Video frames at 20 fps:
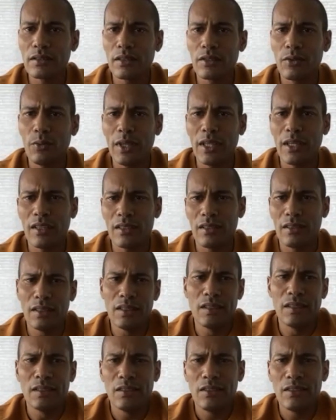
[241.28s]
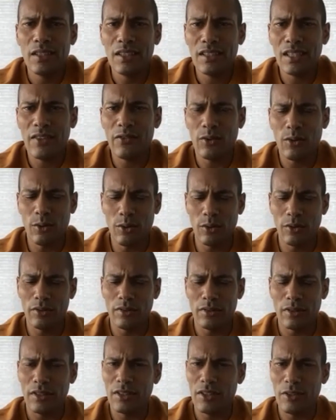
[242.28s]
wait, you guys have a
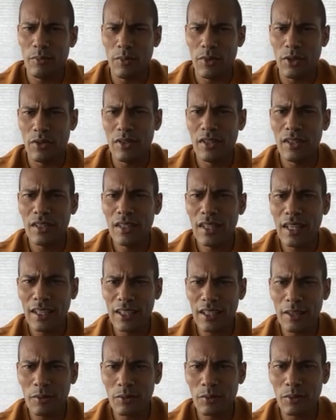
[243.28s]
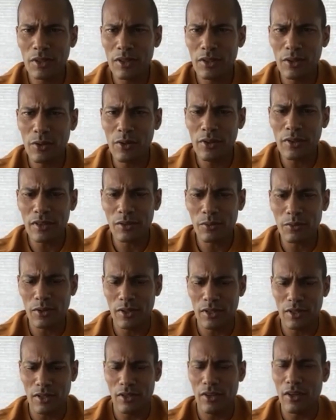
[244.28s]
whole community that comes with the course where you
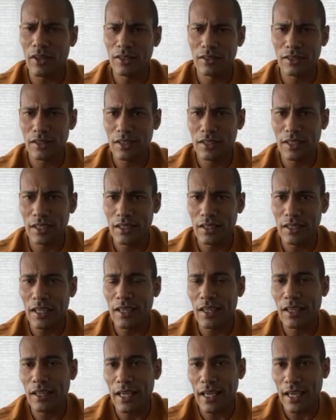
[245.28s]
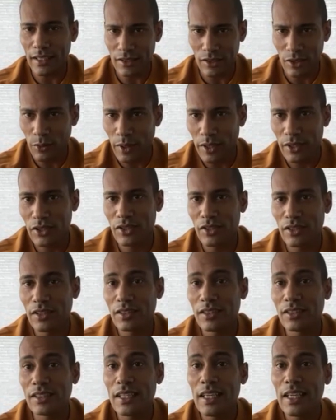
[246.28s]
can constantly ask
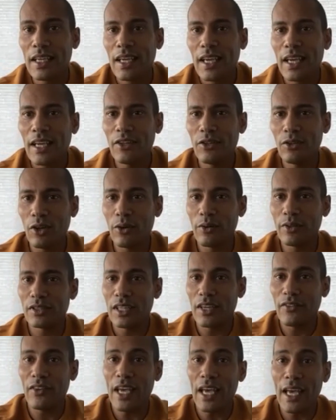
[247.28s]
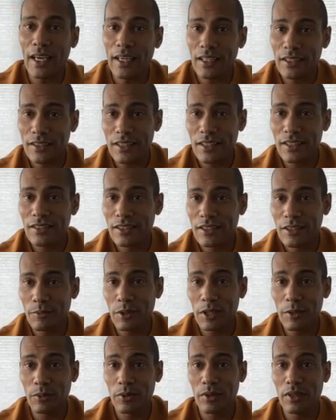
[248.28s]
questions and you always have access to the
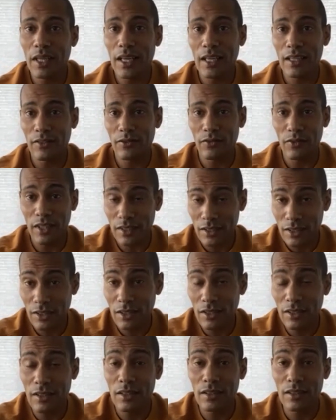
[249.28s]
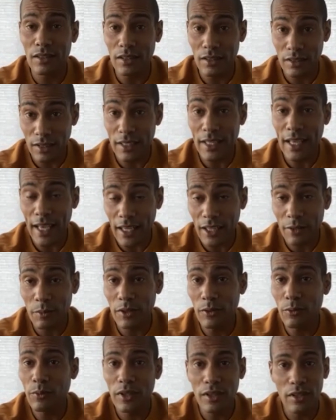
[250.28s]
people at Invest in the
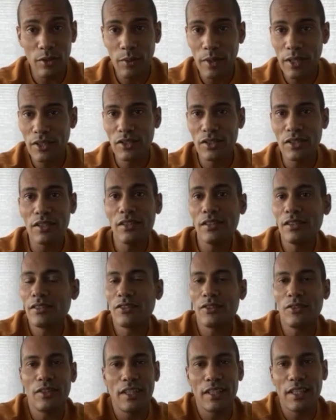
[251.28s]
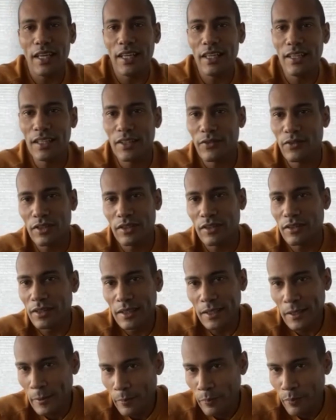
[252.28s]
Academy with questions. So like I didn't even
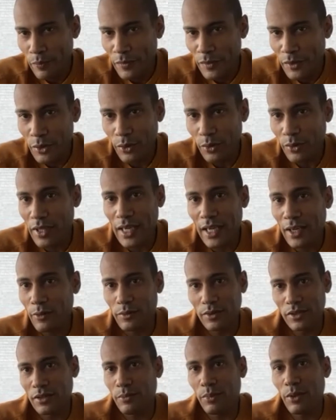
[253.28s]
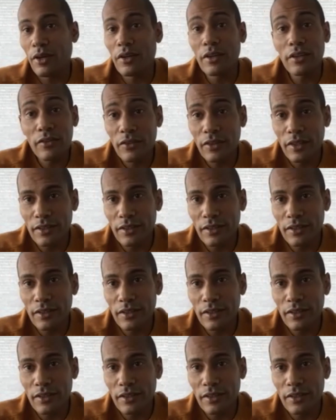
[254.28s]
know that was a part of it.